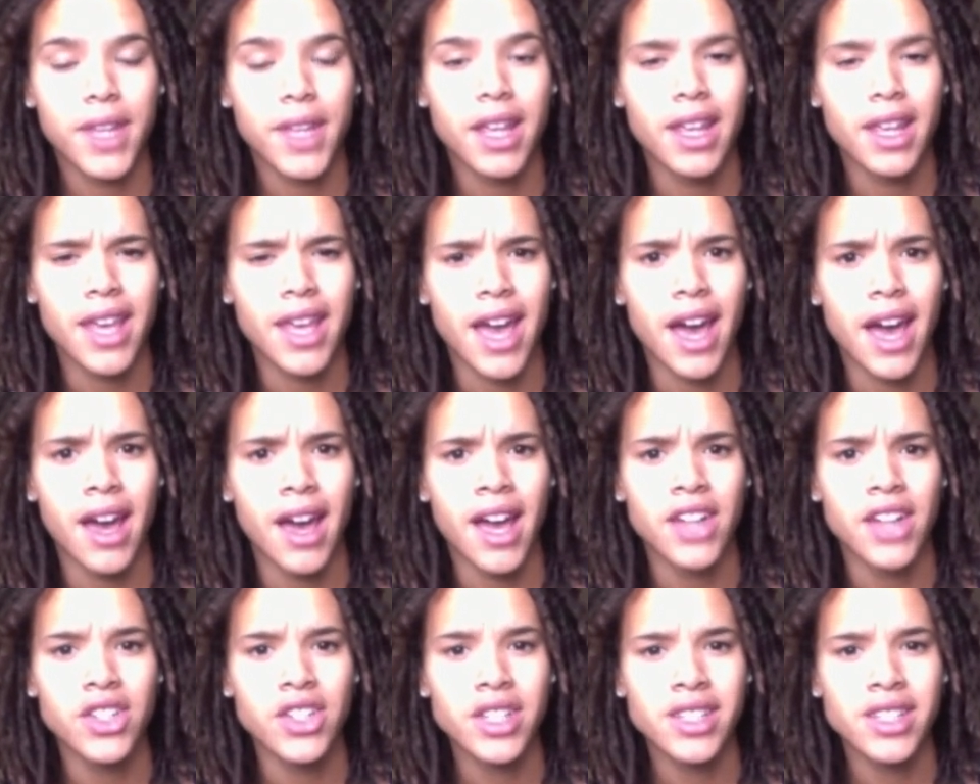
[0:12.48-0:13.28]
Yeah,
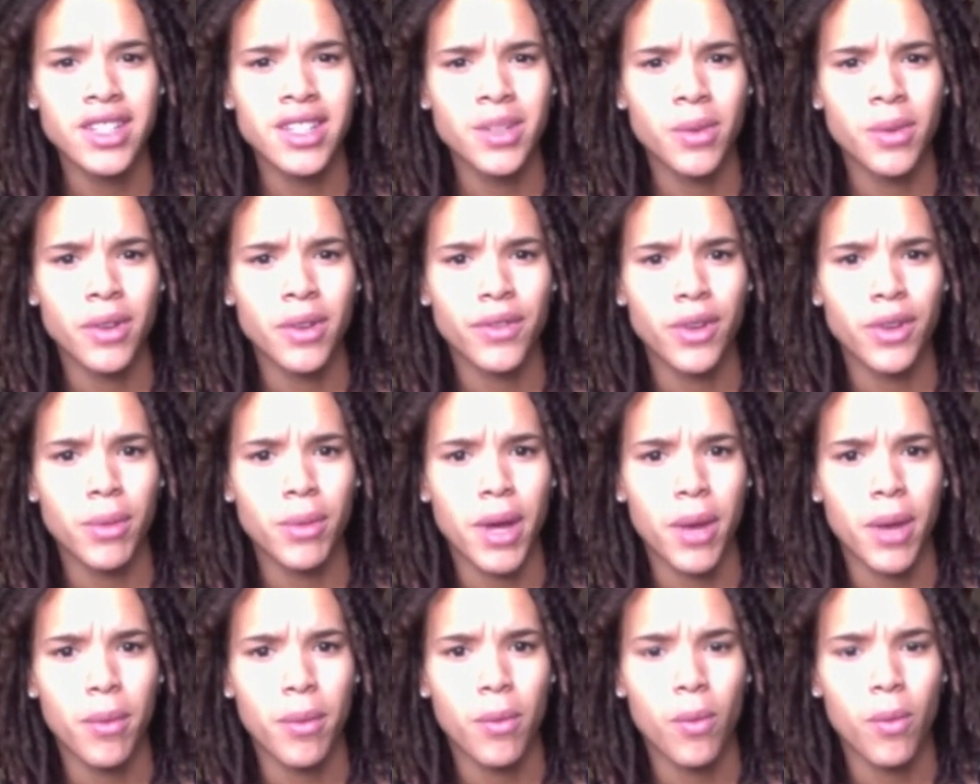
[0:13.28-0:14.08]
I just did one for
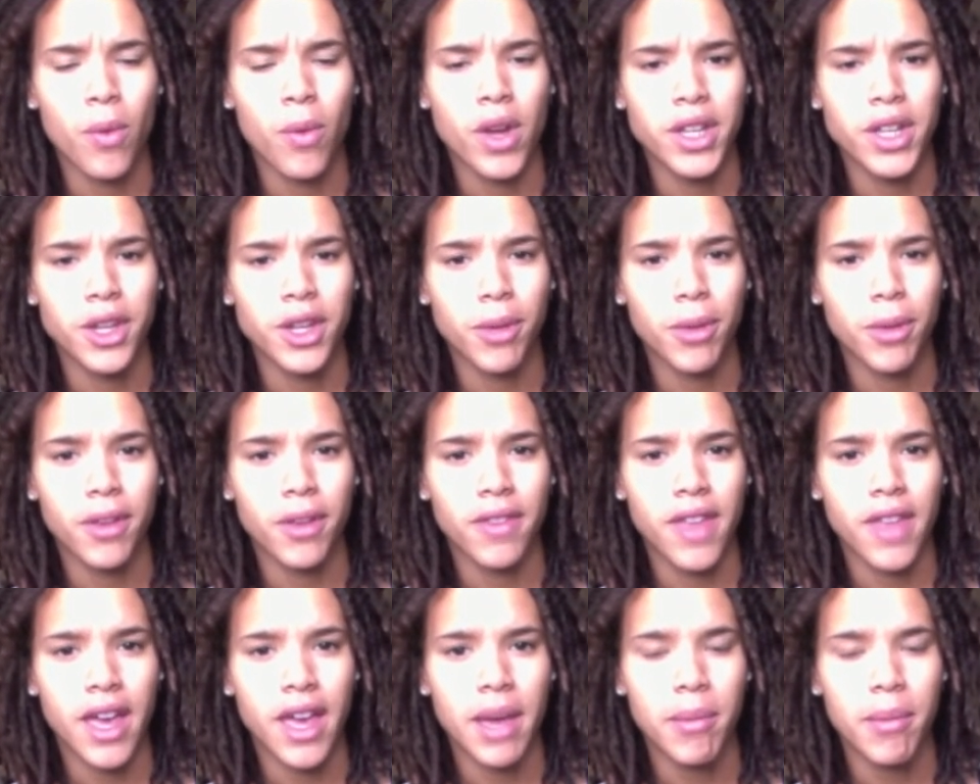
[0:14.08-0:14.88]
my 1-year
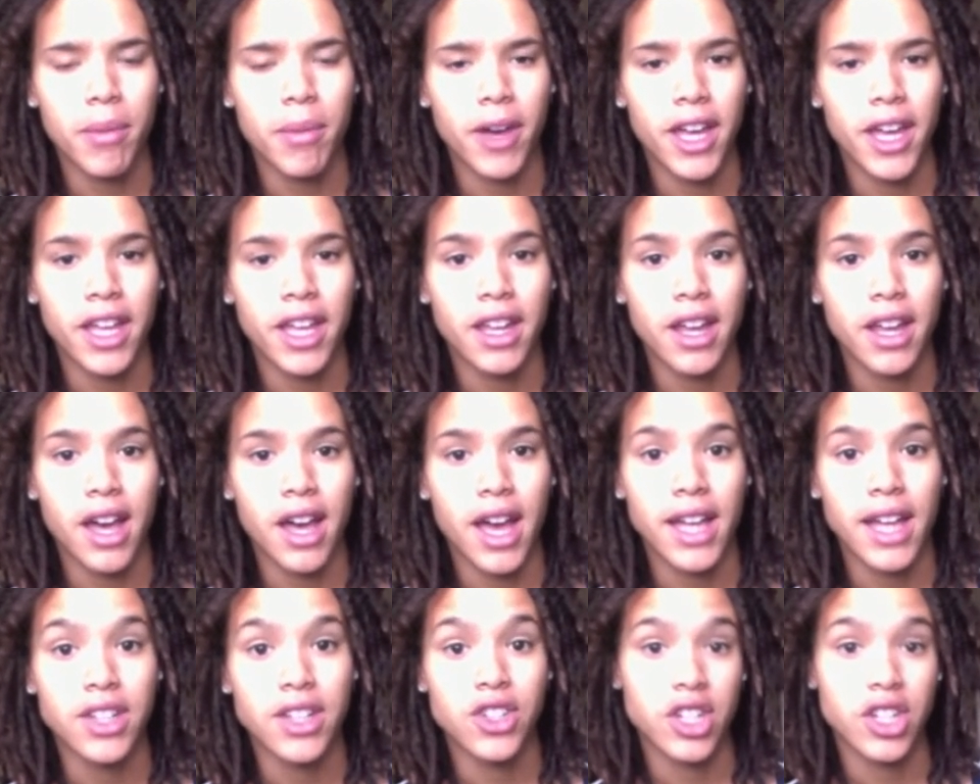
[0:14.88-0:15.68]
birthday, but
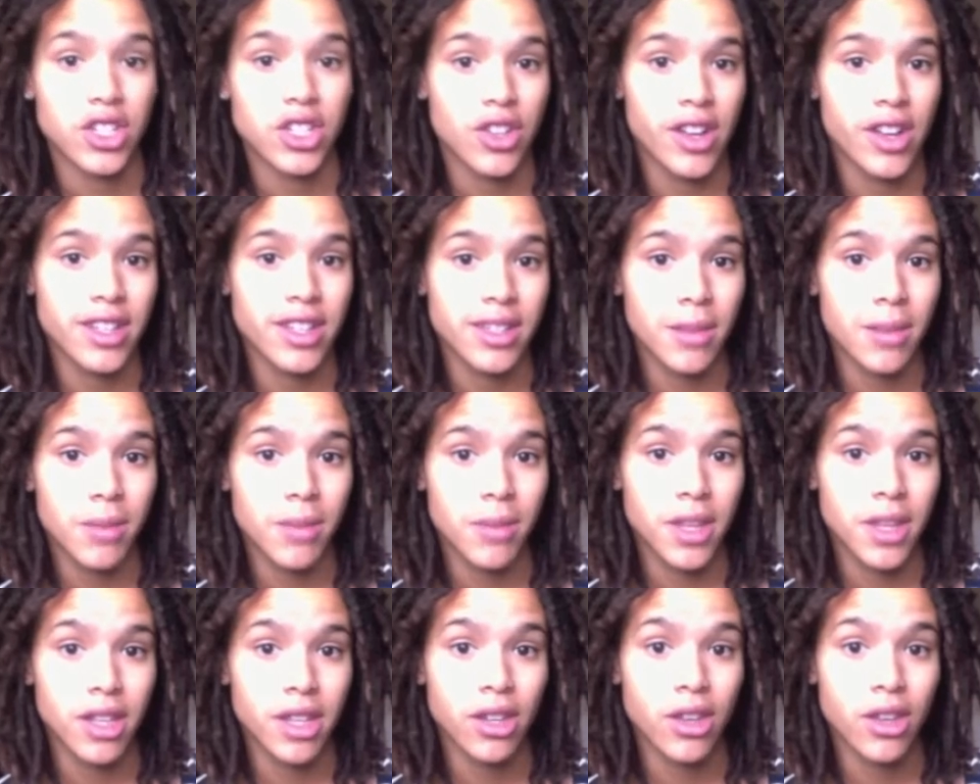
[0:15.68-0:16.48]
I just tried
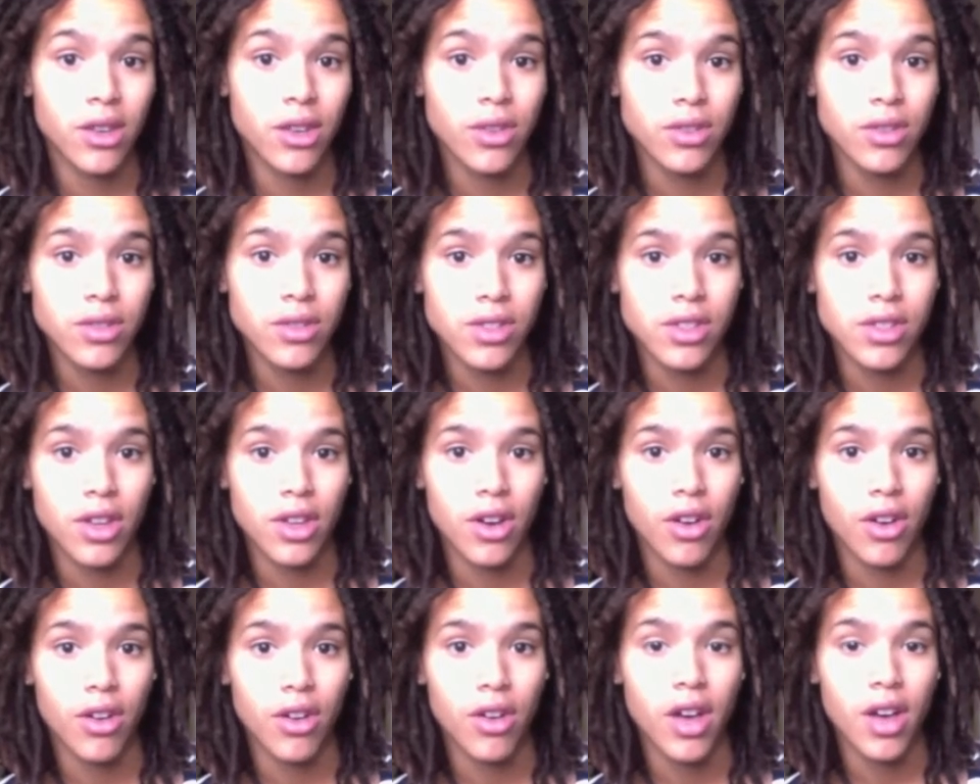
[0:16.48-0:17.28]
something new,
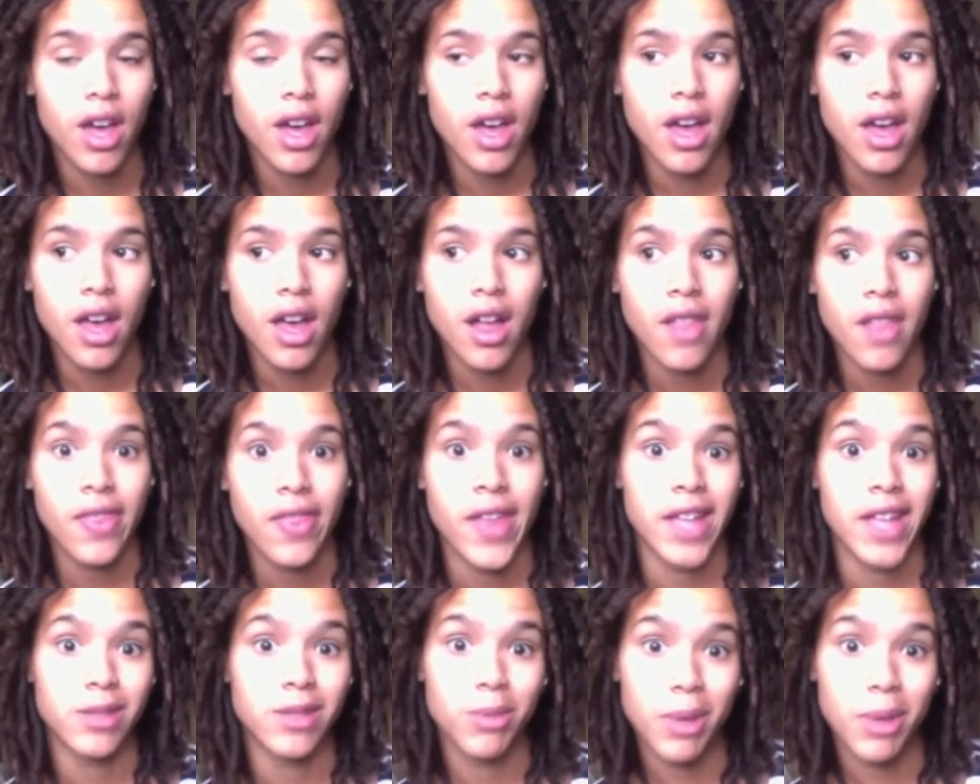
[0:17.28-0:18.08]
so
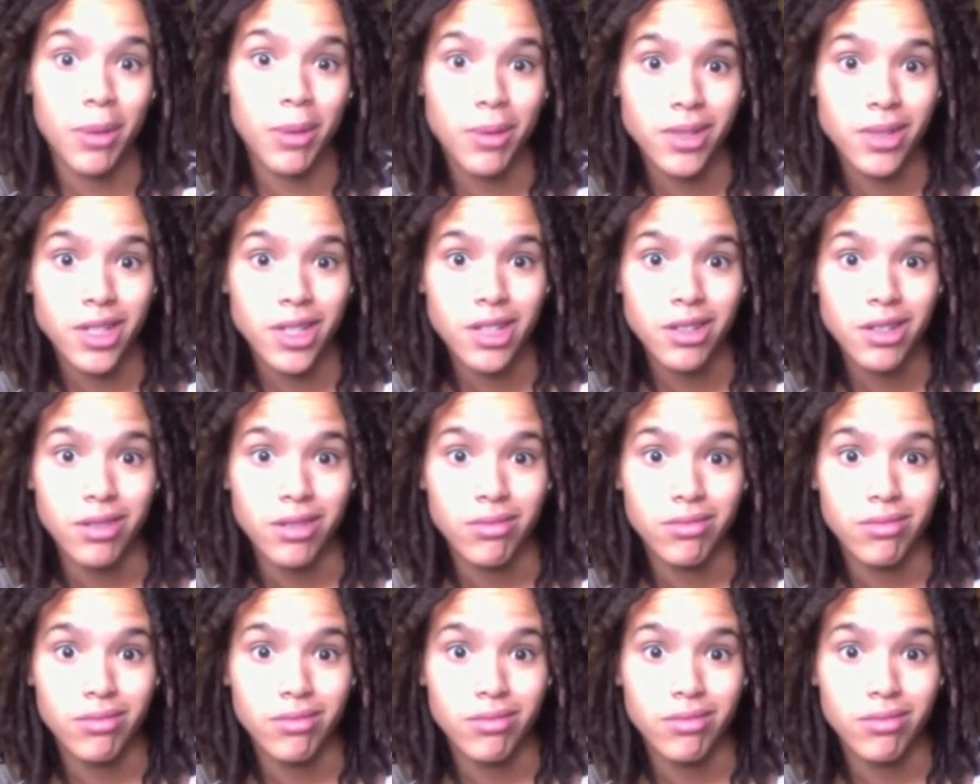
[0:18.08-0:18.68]
that's what people do.